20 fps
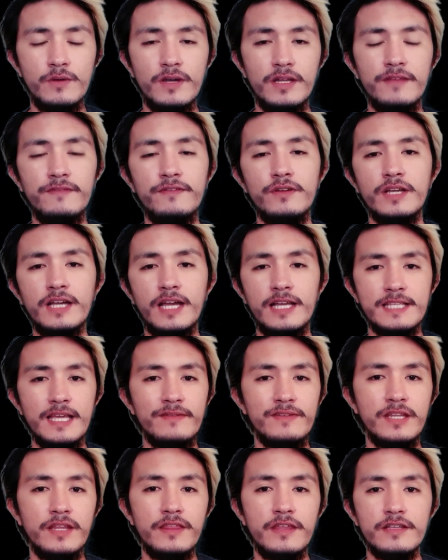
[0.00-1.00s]
And if you guys have
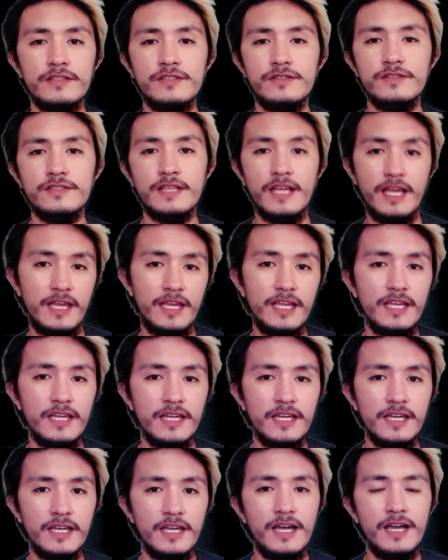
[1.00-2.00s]
anything to say,
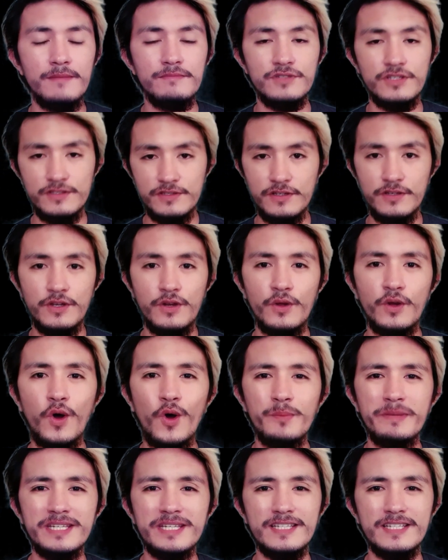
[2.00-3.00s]
just, you know,
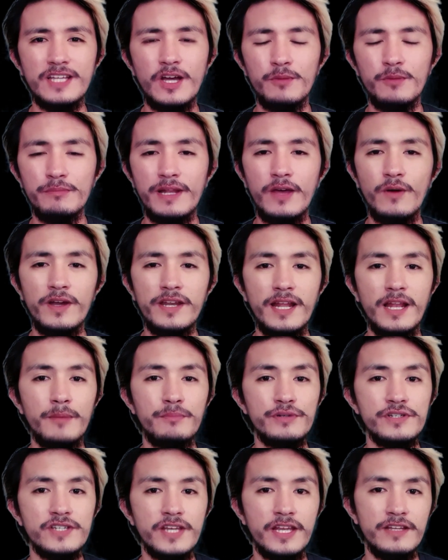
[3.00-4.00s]
comment down below, and I'll
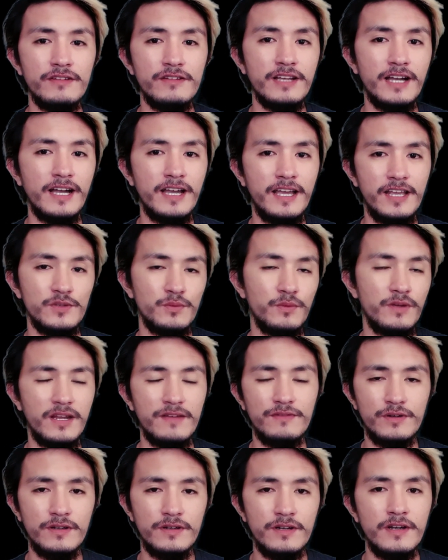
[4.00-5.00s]
appreciate you guys,
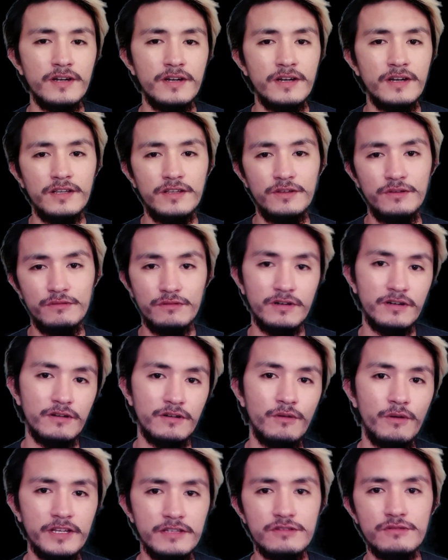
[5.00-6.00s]
whatever you are
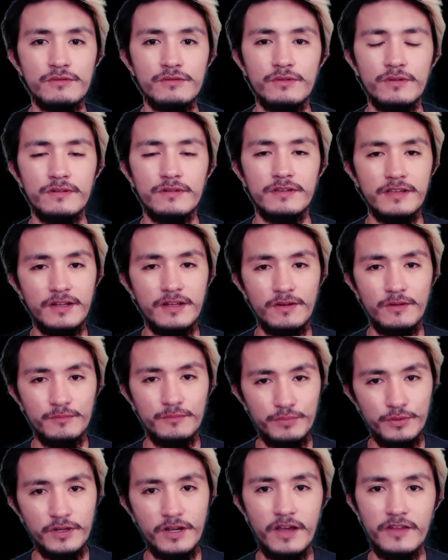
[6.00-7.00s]
going to, you know,
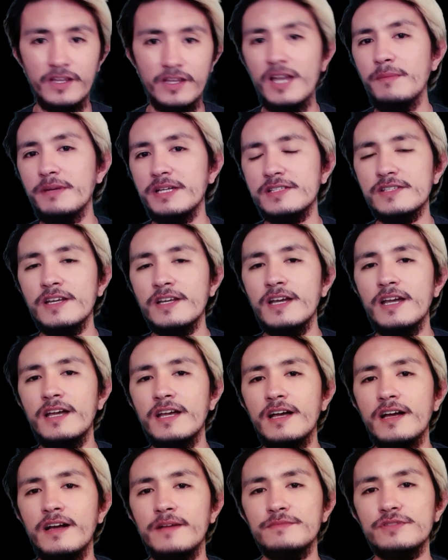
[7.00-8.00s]
put on the comments.
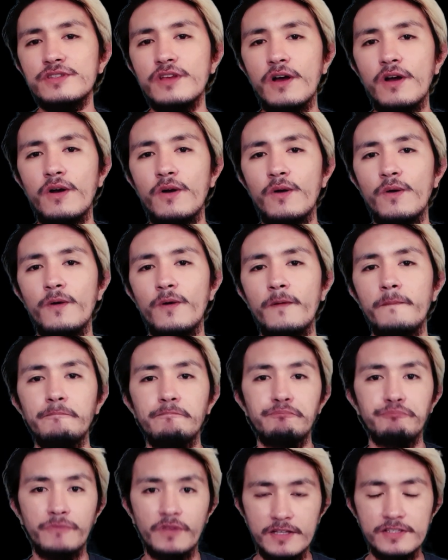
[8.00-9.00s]
So
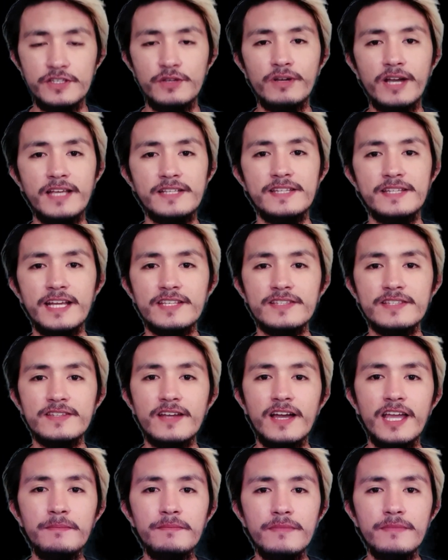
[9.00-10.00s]
See you guys next
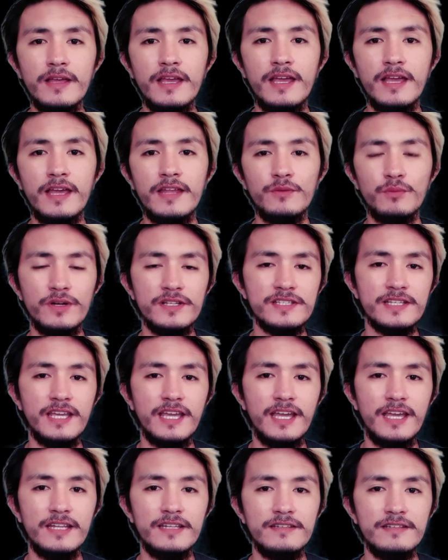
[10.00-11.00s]
time. And once
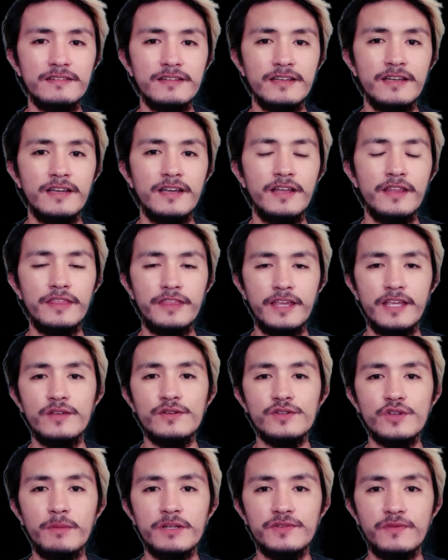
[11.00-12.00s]
again, thank you
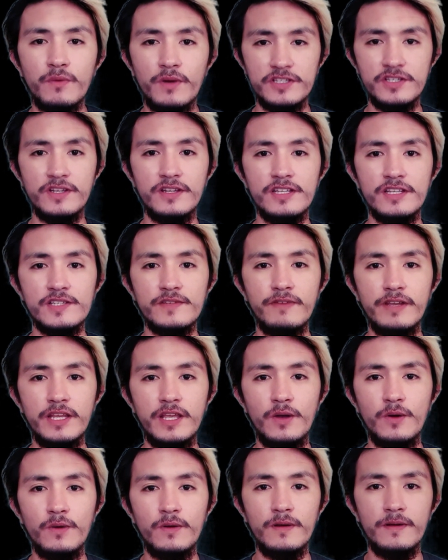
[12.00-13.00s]
so much for watching this video.